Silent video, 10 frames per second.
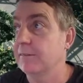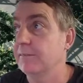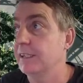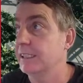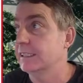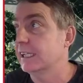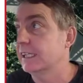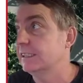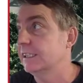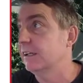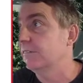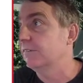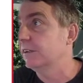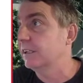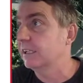that means that the
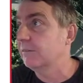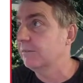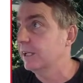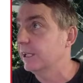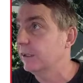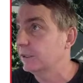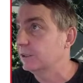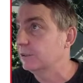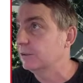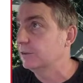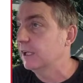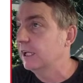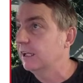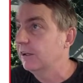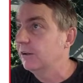number that you're looking to
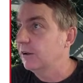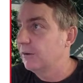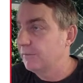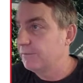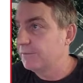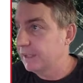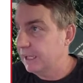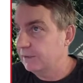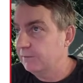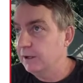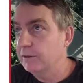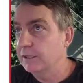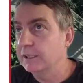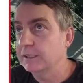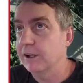at the
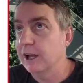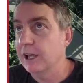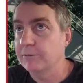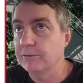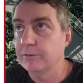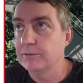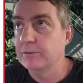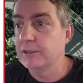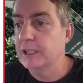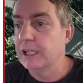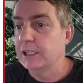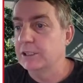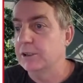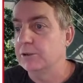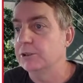moment is live.
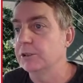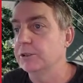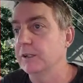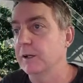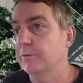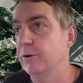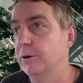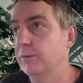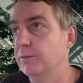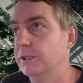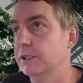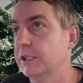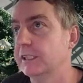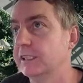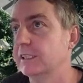So you can create forms. So
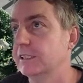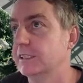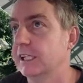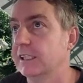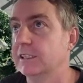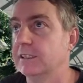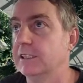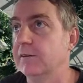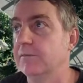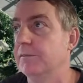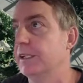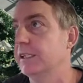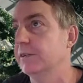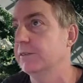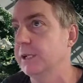this is a standard
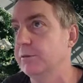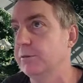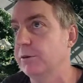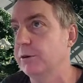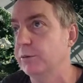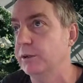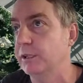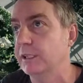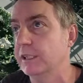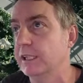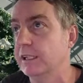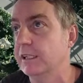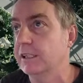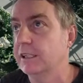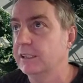income statement form with the
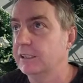